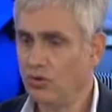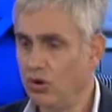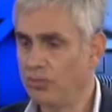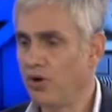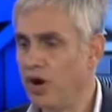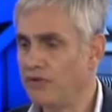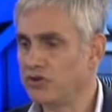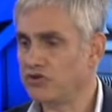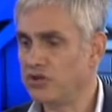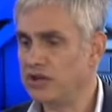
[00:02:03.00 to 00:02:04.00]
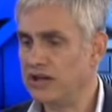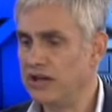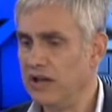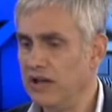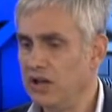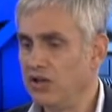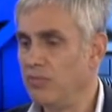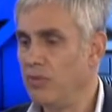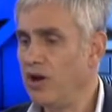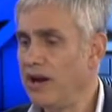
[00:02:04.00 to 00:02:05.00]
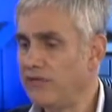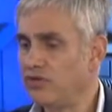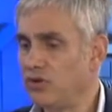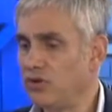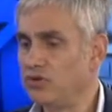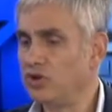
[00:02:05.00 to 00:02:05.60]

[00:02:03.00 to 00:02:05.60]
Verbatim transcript: or a private treaty, you might have to,